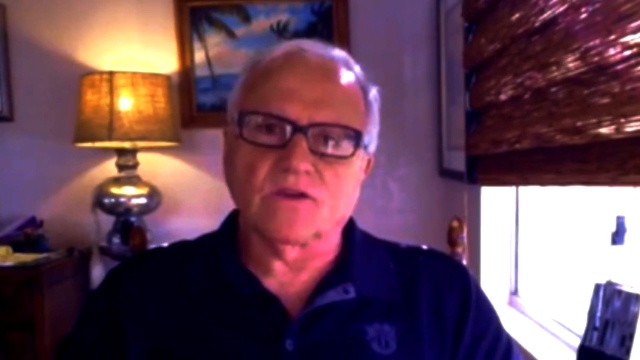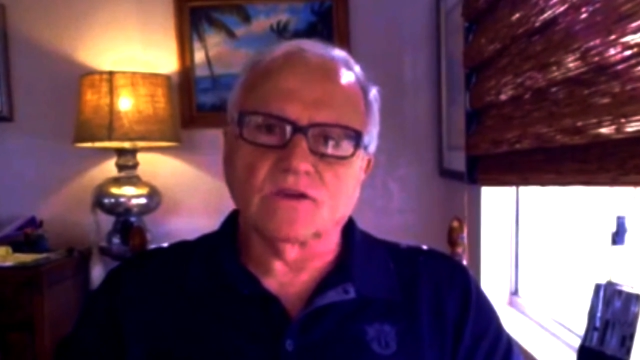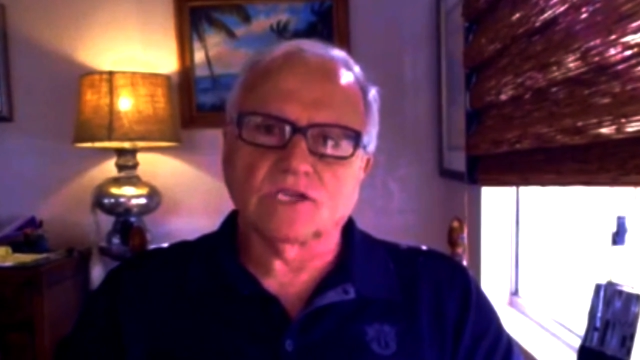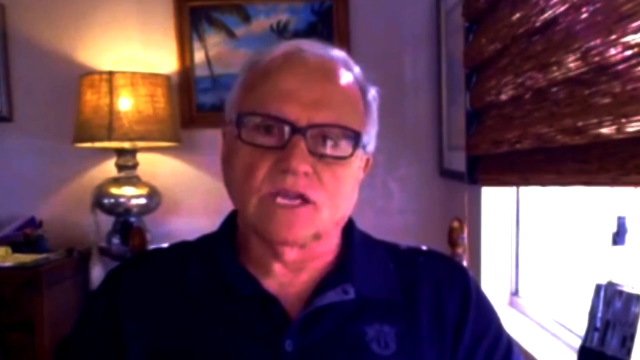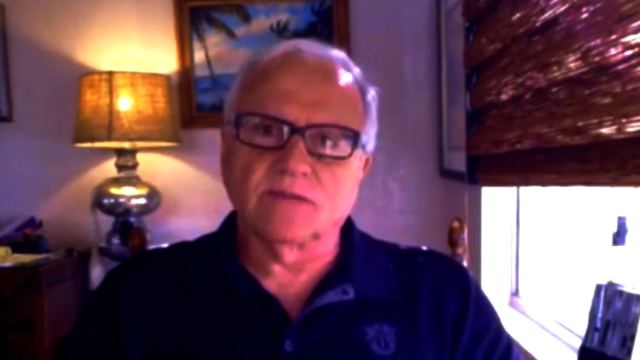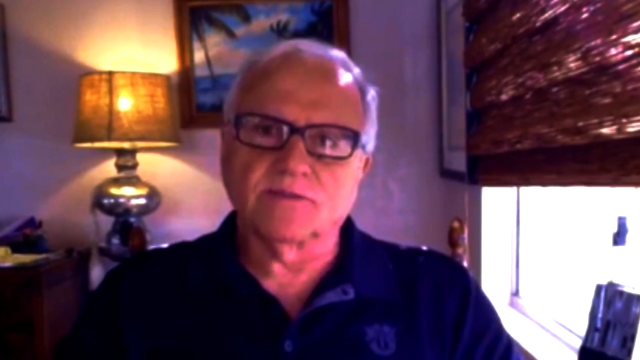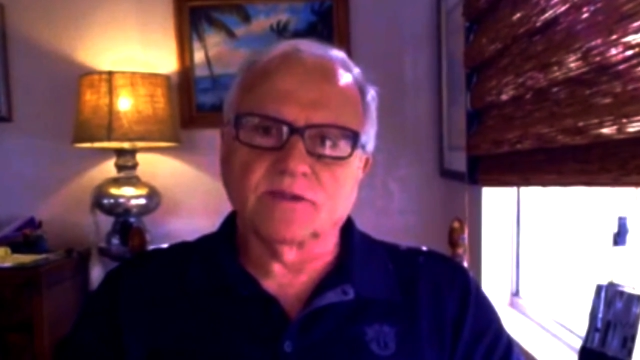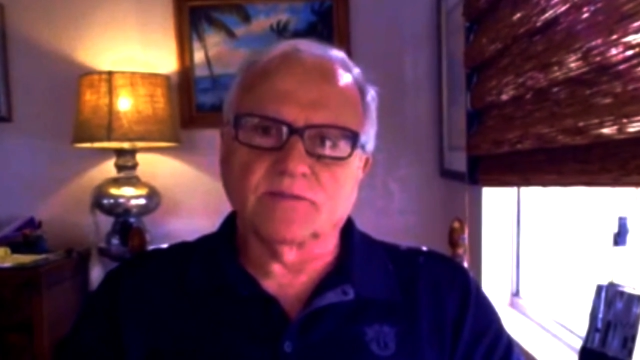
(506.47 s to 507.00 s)

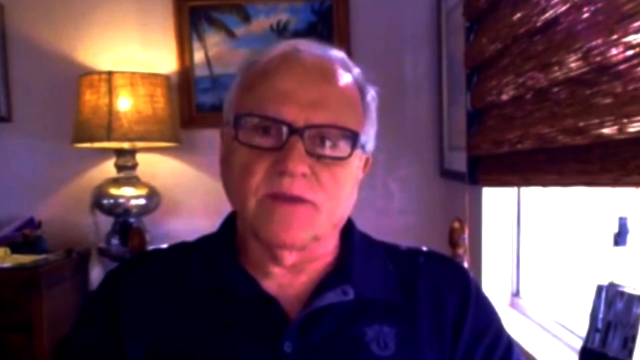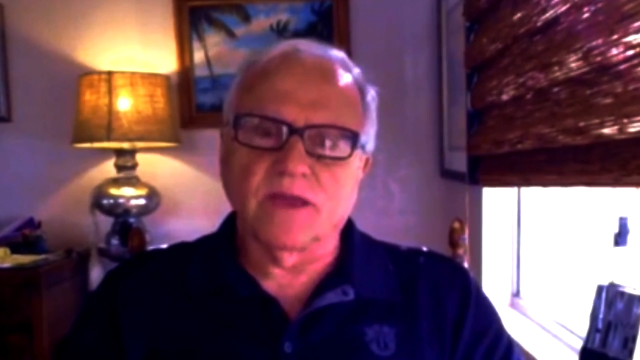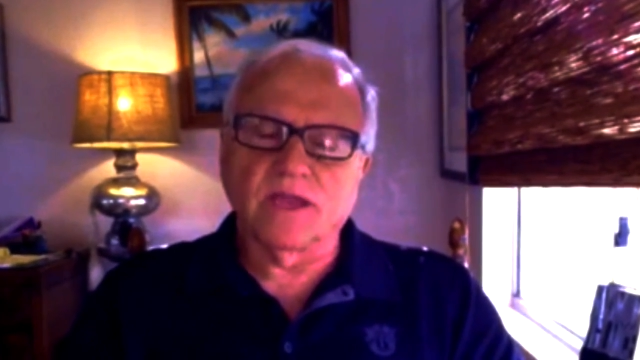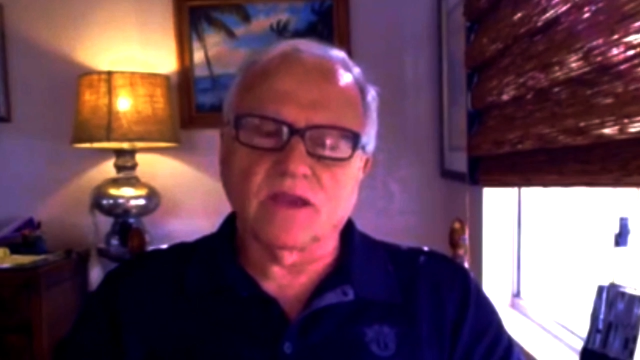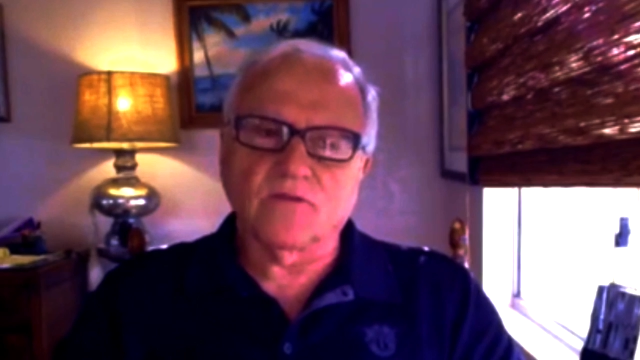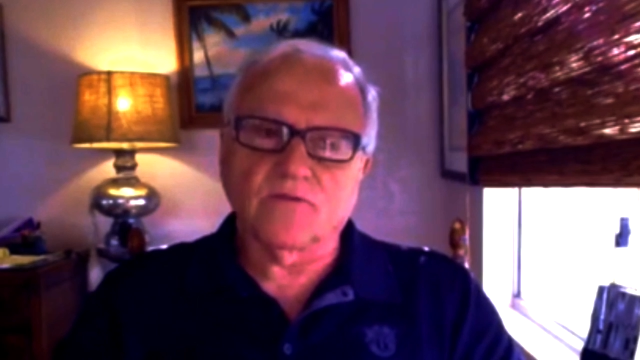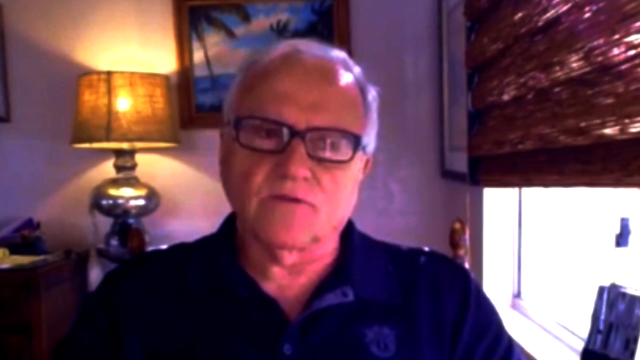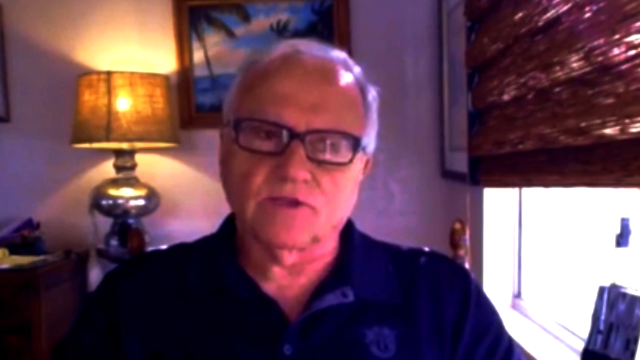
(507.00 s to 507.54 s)
James
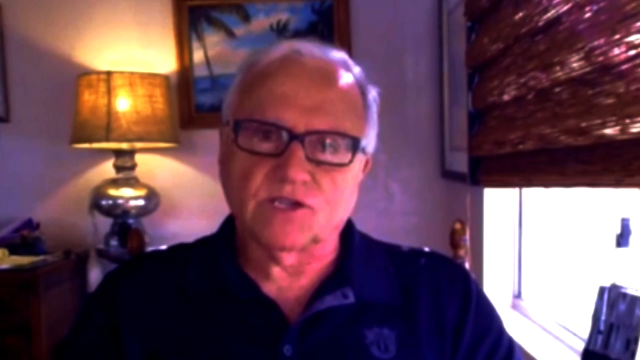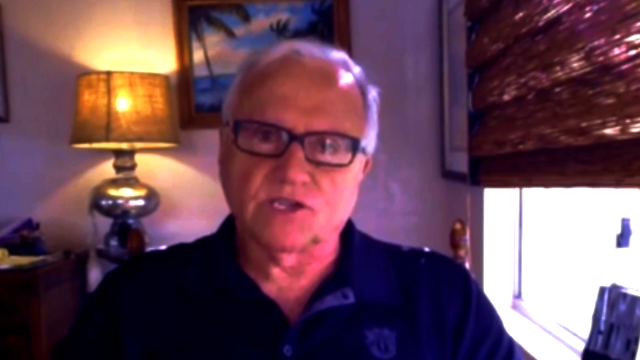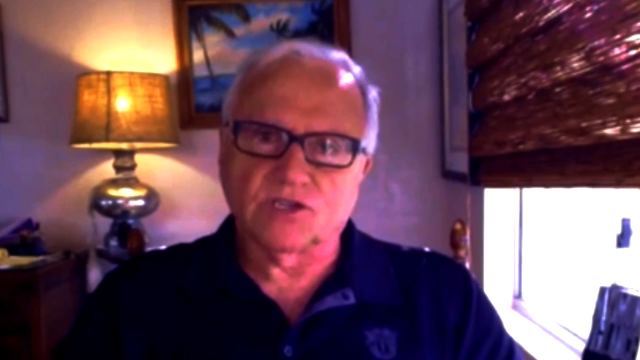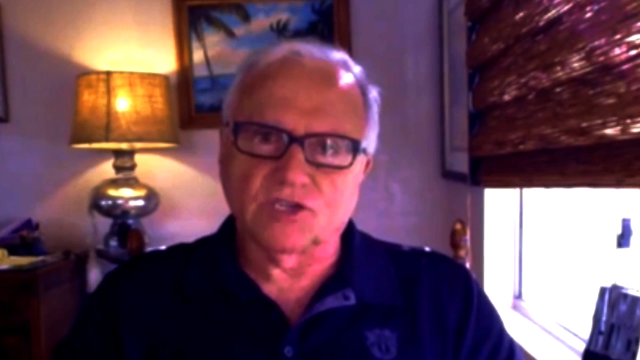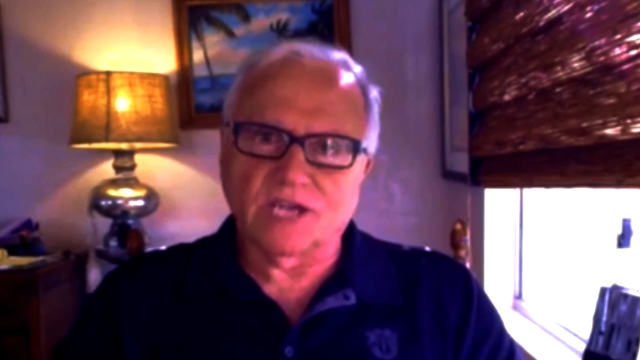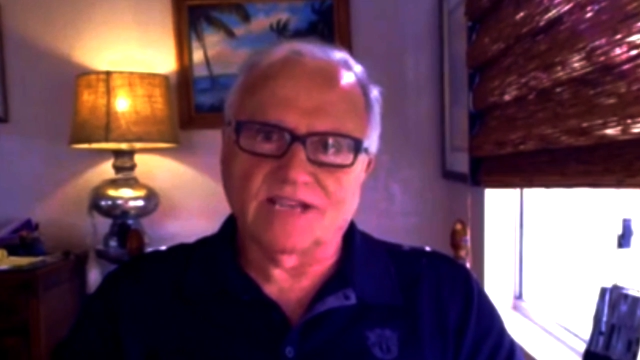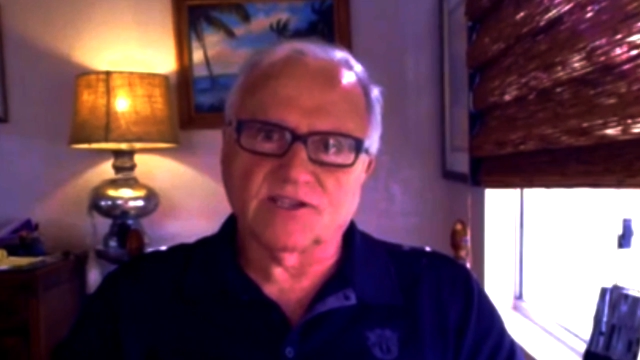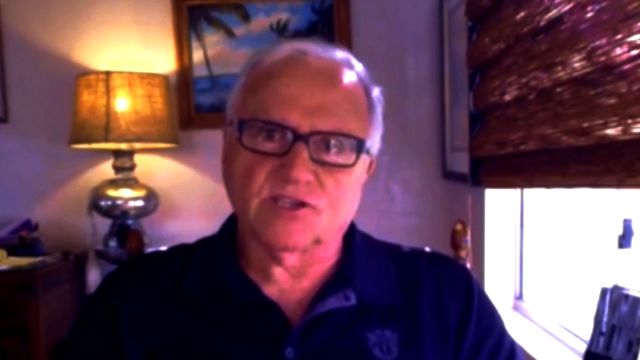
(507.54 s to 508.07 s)
Baker, for
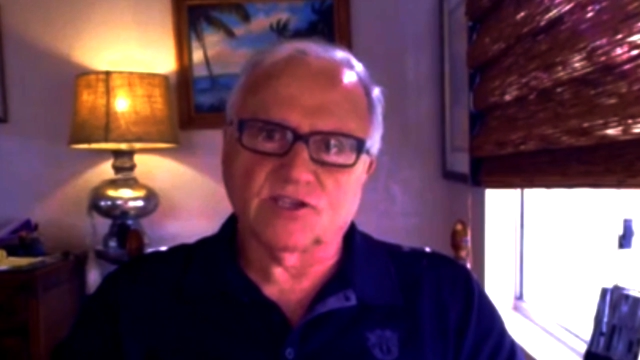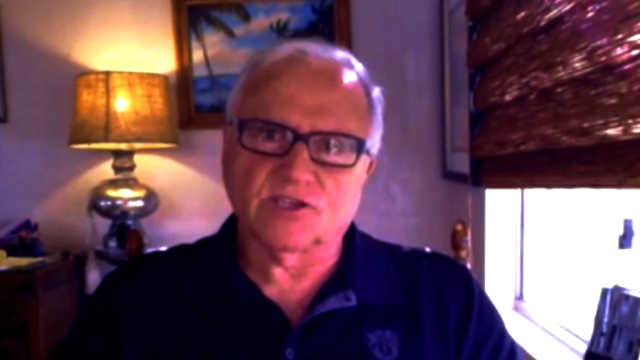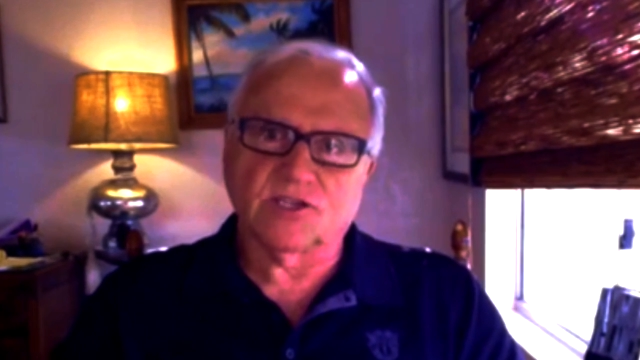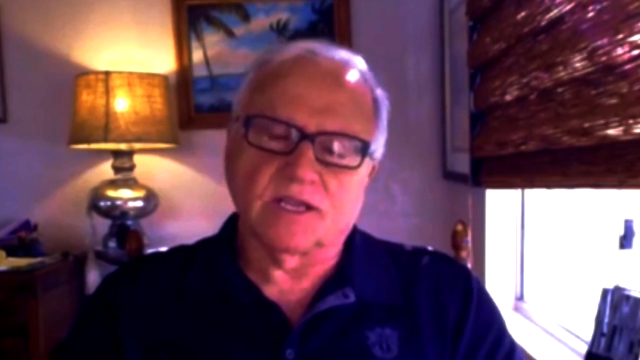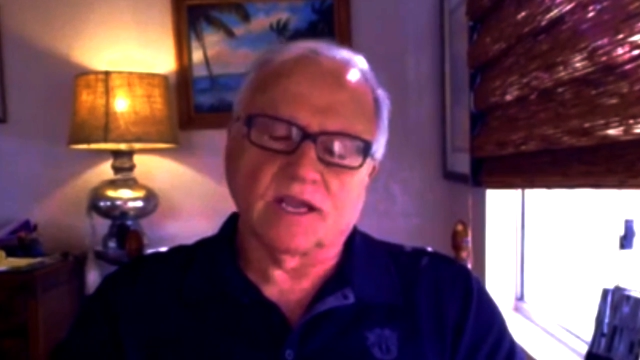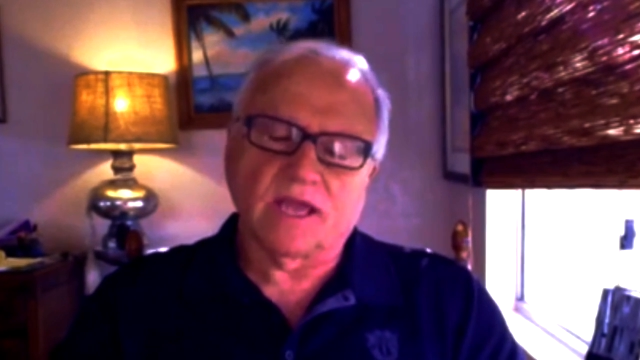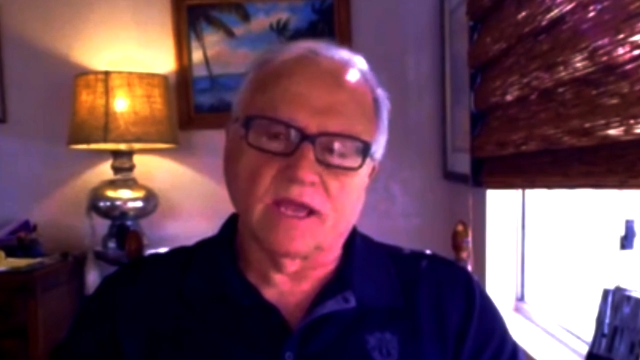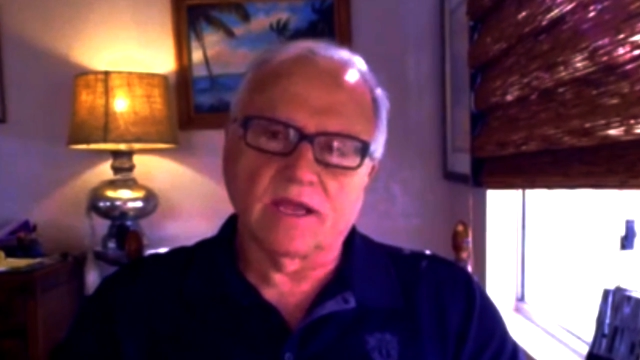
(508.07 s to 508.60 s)

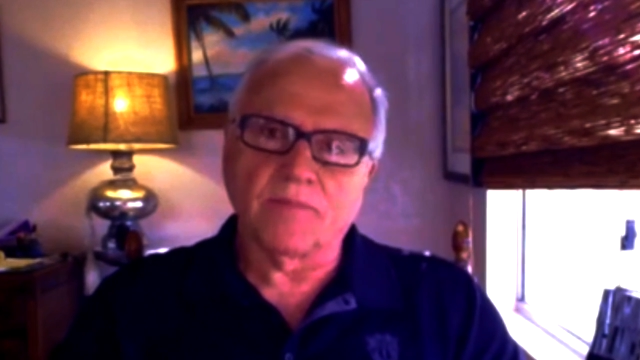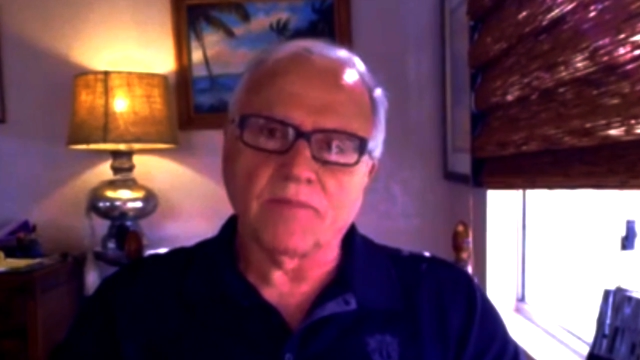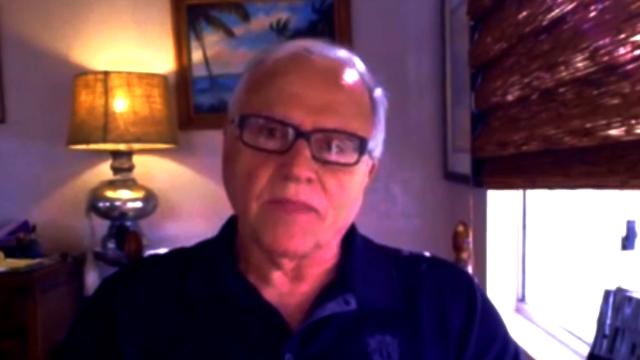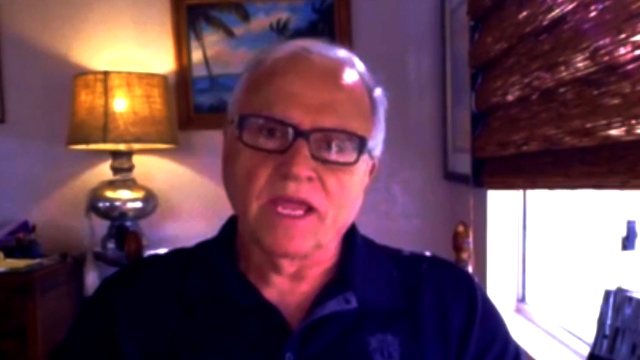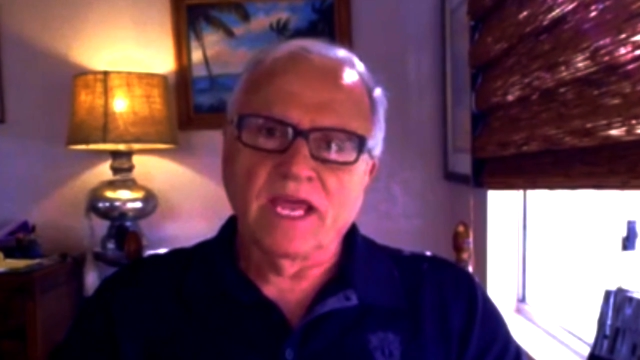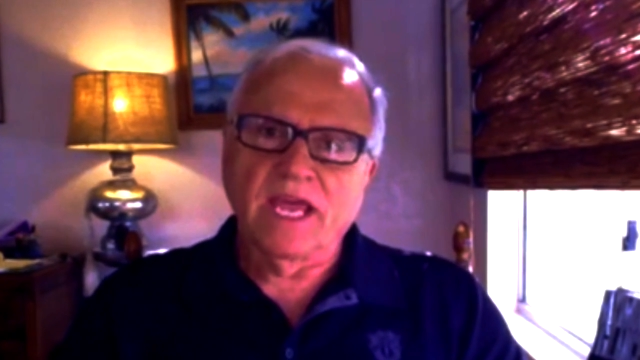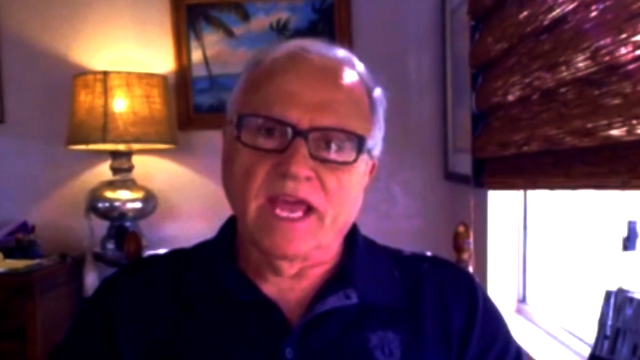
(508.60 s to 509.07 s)
suggesting him.